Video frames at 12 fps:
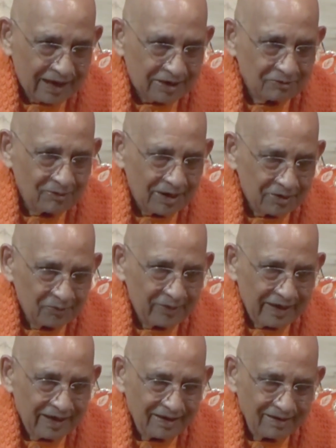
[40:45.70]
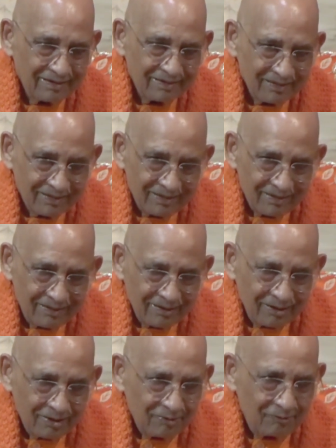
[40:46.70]
that you are doing
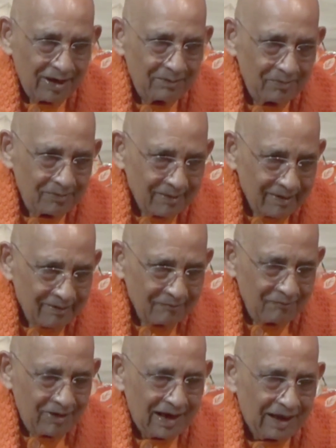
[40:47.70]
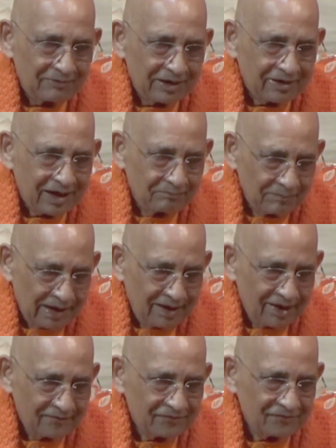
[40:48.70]
will have a
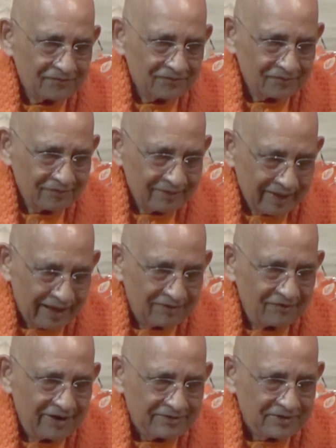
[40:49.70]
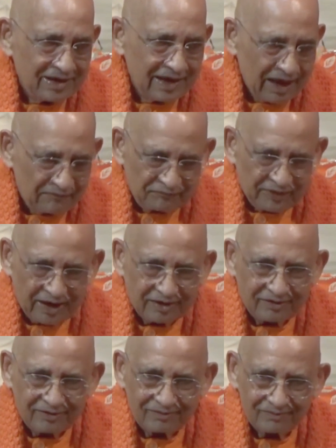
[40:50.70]
tremendous enriching
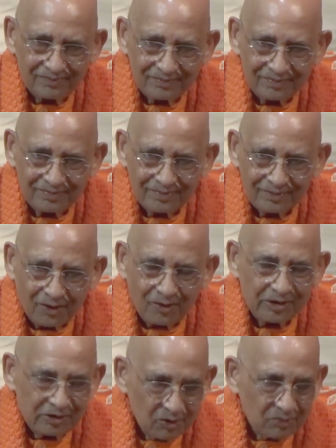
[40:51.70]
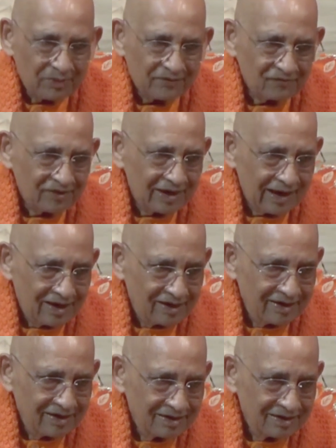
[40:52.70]
effect on your personality.